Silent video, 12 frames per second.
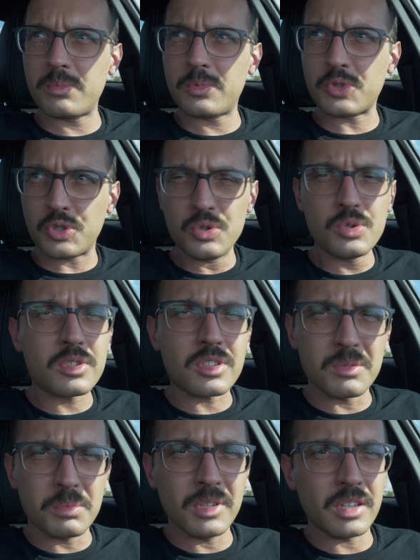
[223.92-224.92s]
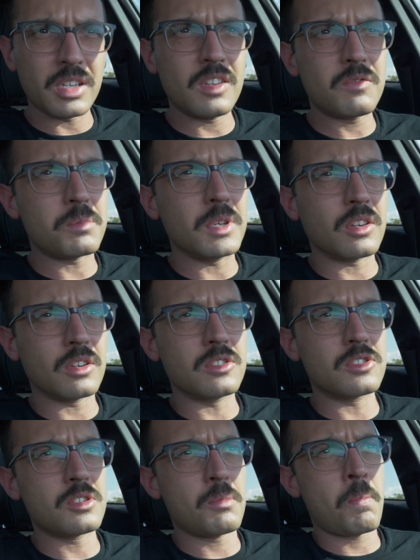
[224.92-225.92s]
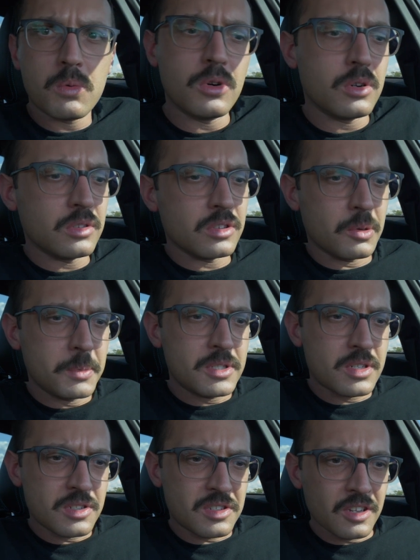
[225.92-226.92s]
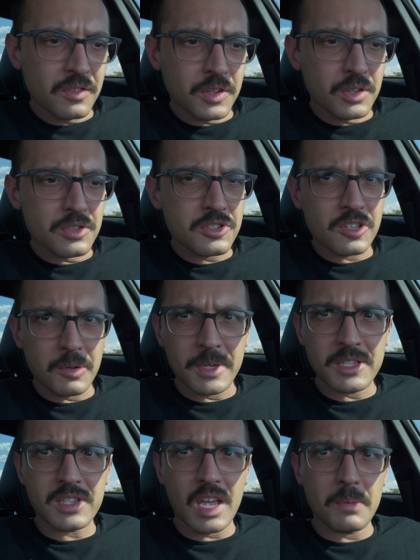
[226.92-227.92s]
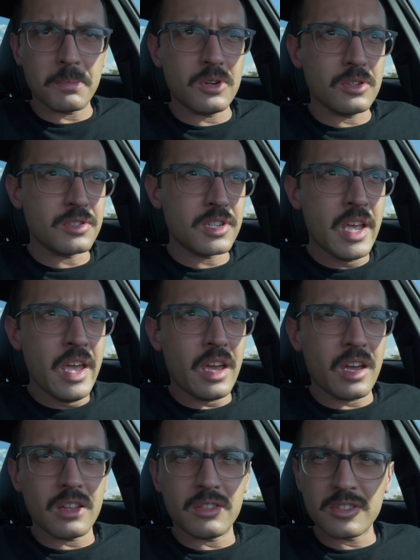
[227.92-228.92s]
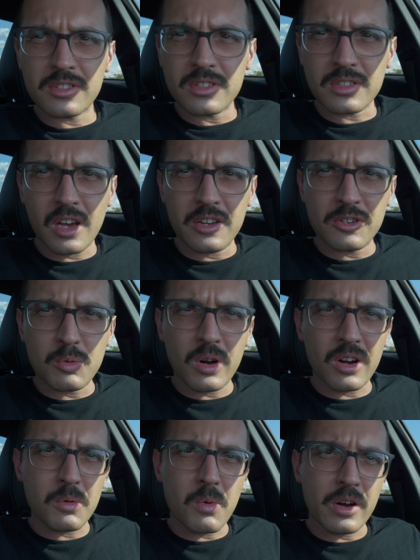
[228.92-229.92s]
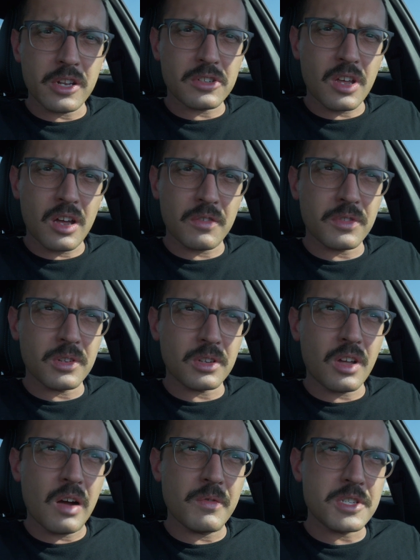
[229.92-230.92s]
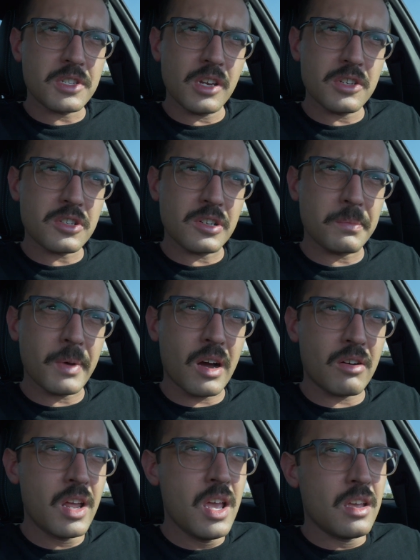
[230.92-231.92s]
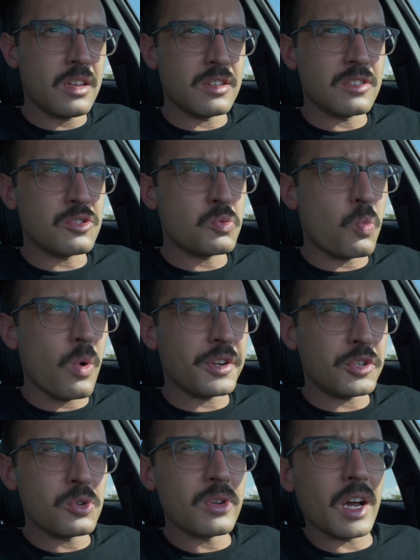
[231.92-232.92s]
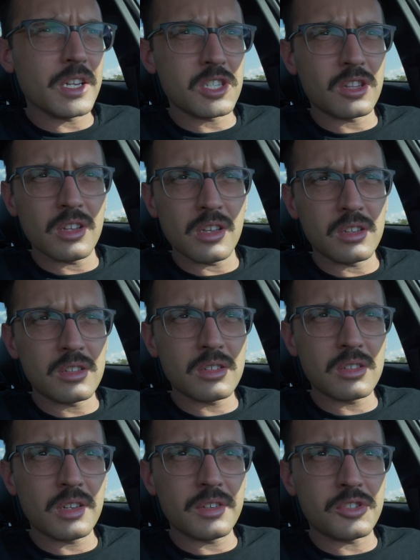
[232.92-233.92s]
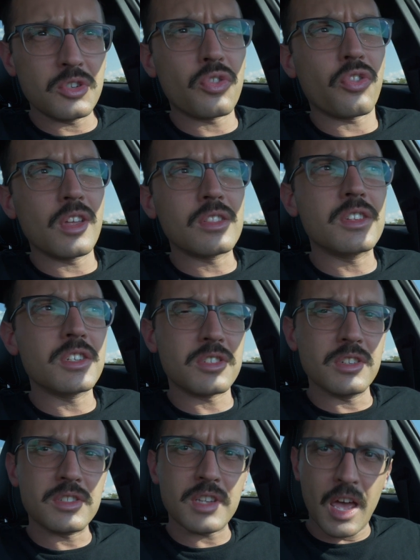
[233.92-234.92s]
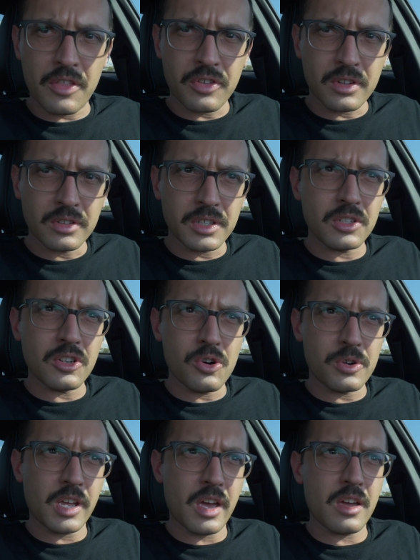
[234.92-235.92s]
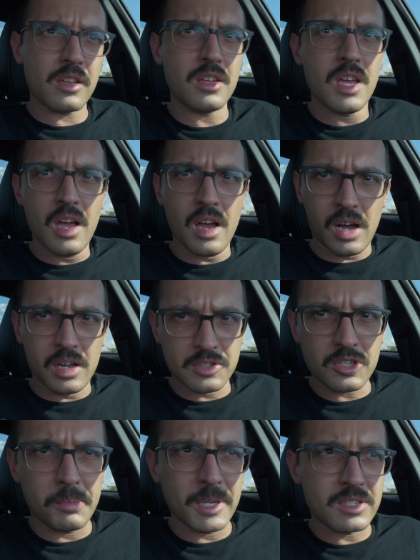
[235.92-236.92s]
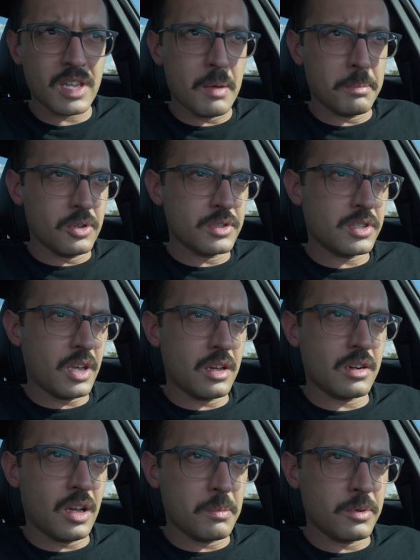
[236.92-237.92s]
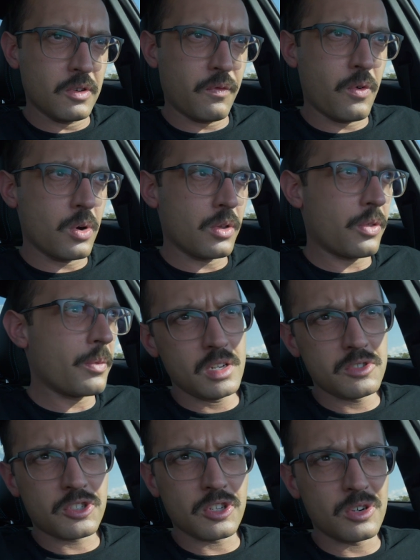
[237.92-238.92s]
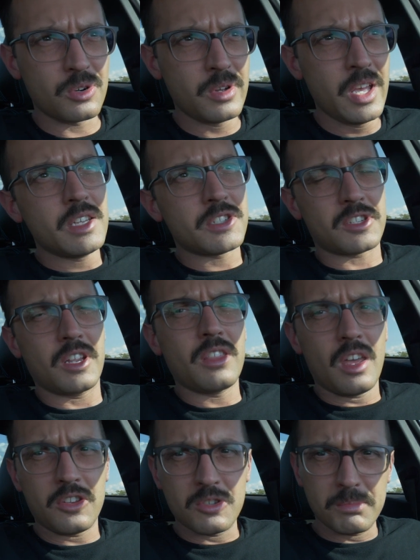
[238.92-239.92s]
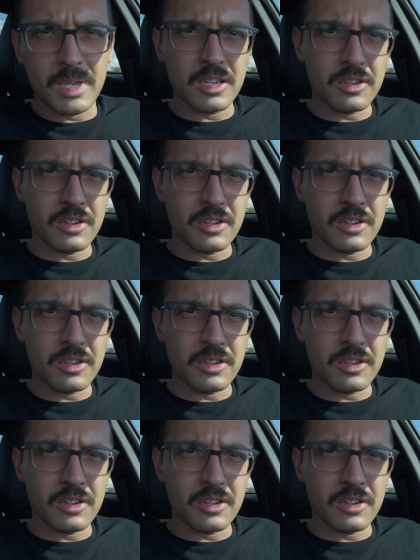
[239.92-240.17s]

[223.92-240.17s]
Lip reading: true to believe because, well, let me just give you some examples. And this is kind of where I wanted to have the conversation about is what do you guys think? Do you think this is ethically okay? Some examples that I put forth. So say that you meet